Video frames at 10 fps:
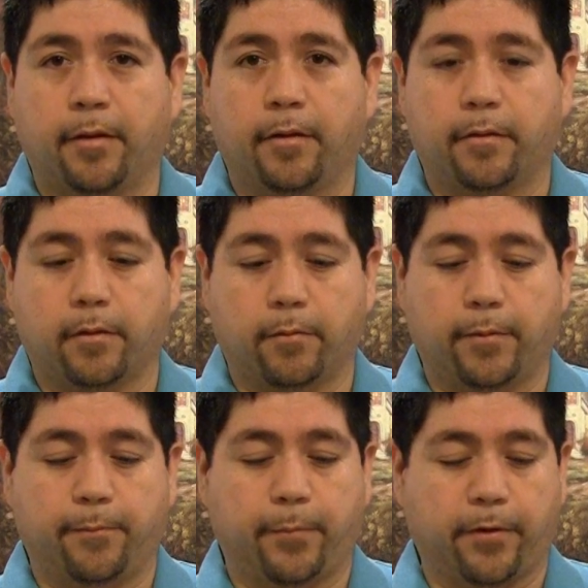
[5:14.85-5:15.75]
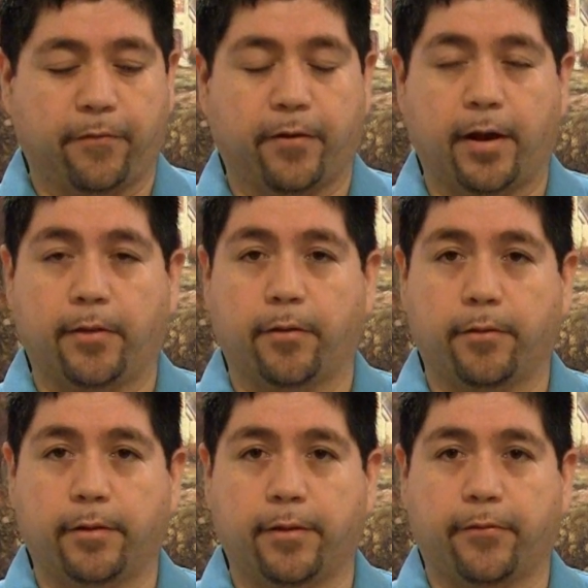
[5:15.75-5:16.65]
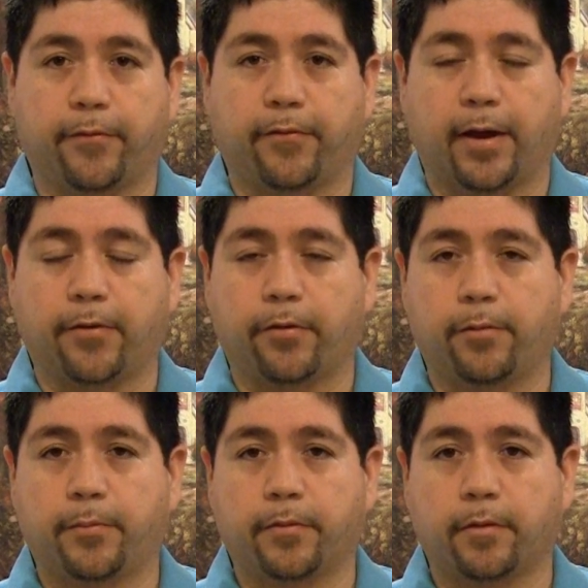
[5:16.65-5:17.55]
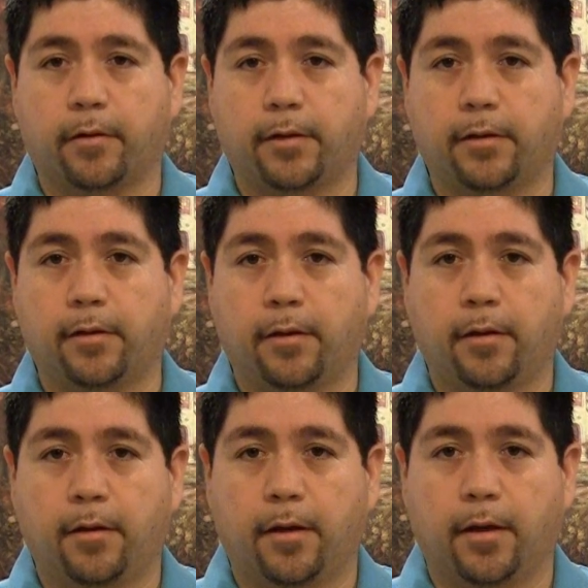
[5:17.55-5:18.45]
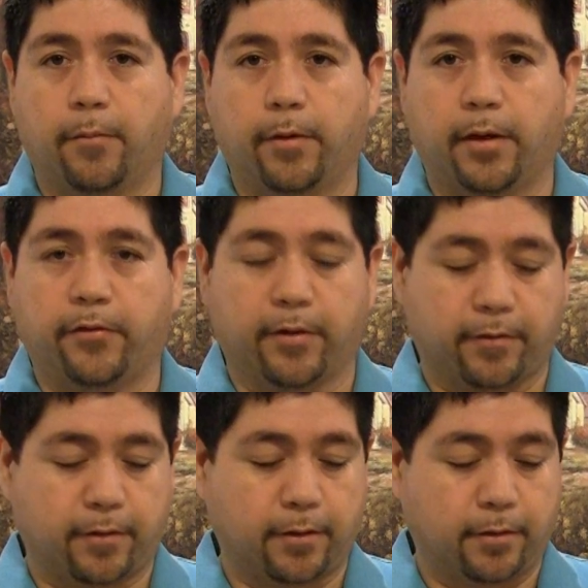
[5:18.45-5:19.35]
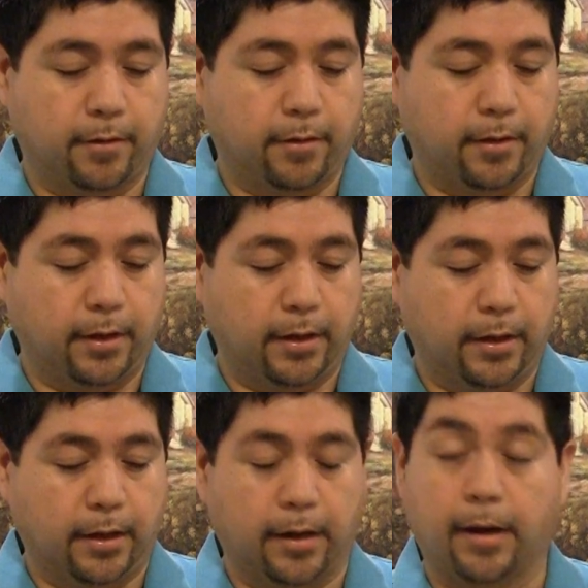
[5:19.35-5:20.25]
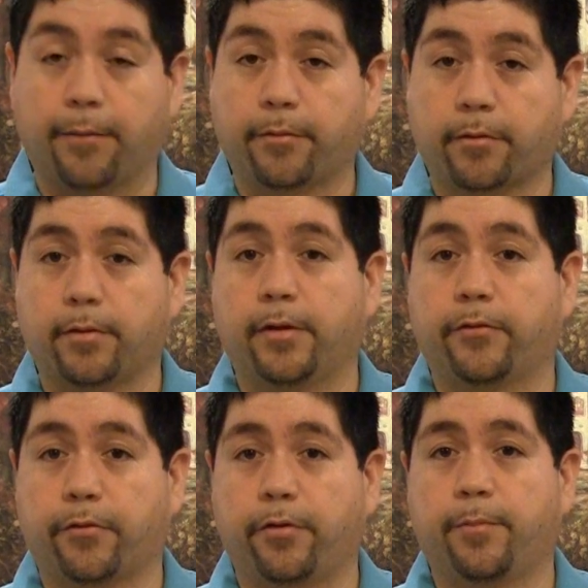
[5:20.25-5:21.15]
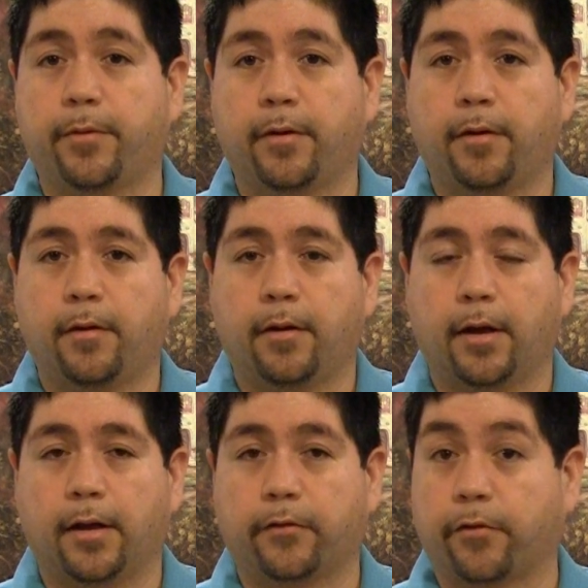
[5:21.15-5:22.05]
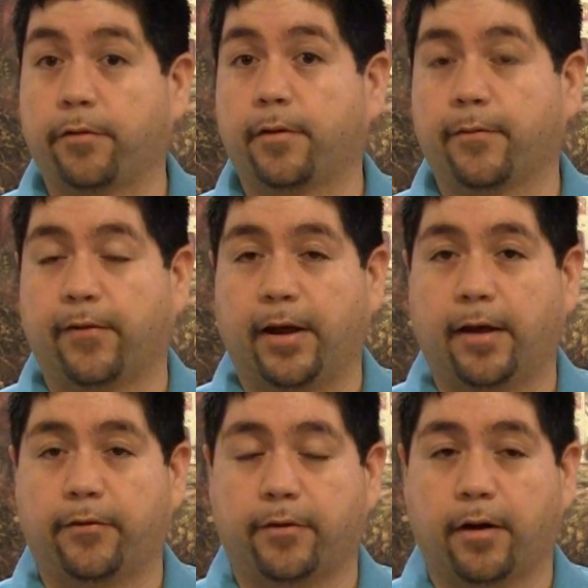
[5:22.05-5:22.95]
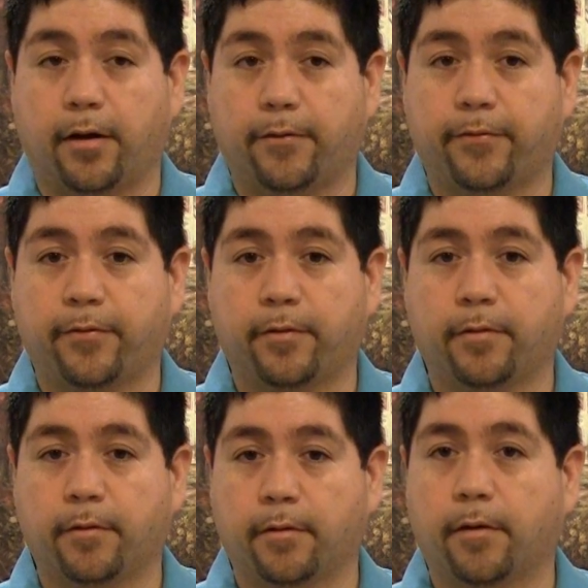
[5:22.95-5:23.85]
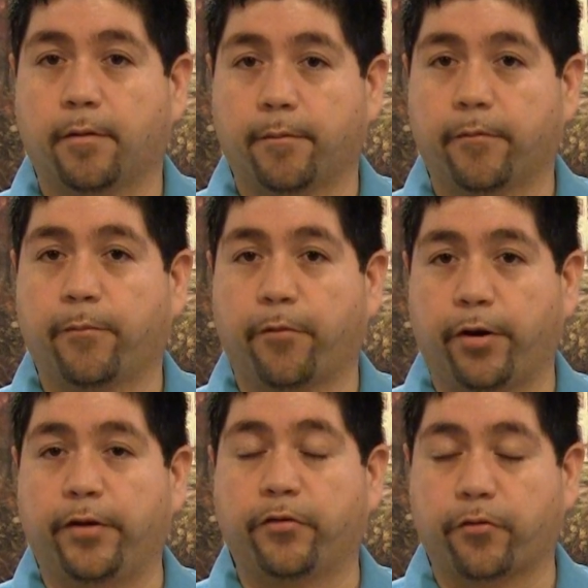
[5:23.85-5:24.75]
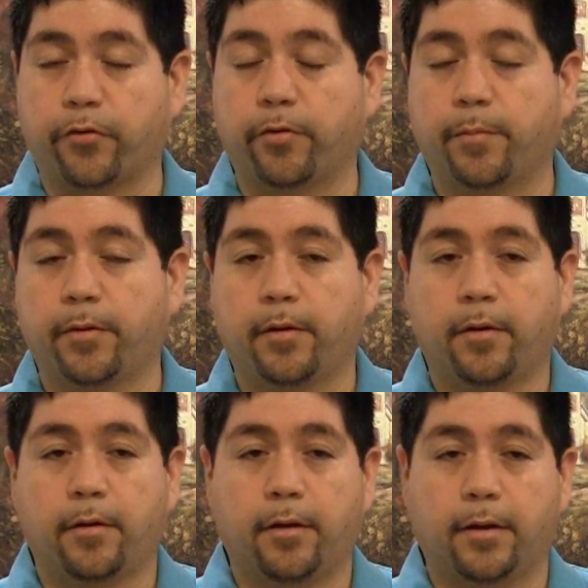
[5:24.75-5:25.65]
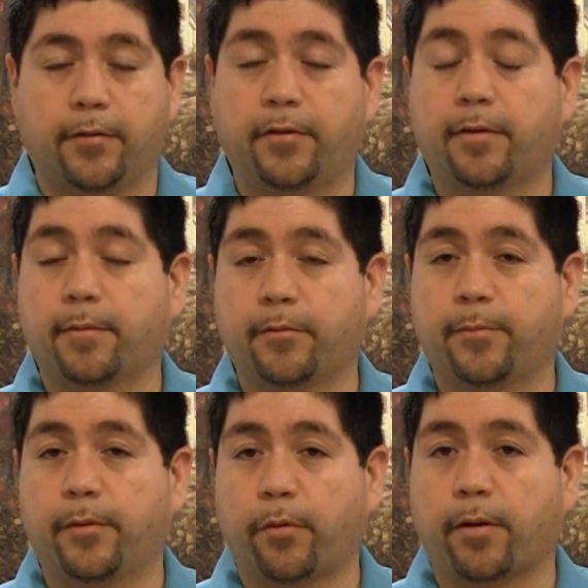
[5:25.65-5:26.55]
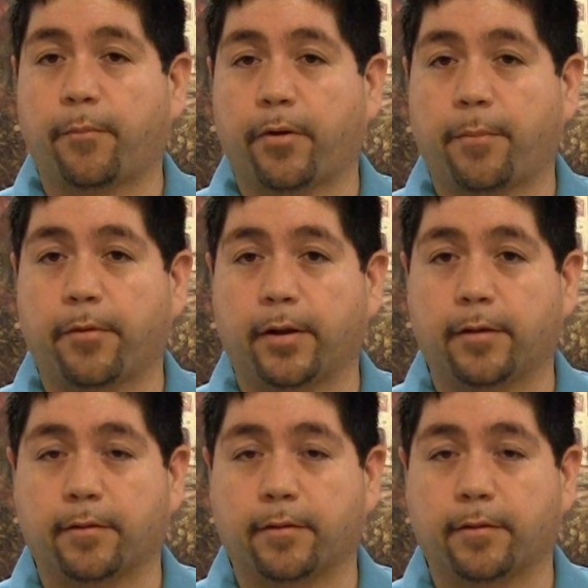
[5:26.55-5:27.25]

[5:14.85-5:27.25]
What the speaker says: So we verified all the different 5 groups on it. We adjusted the levels on each group, turned the flash off for each group, and everything seems to be working properly.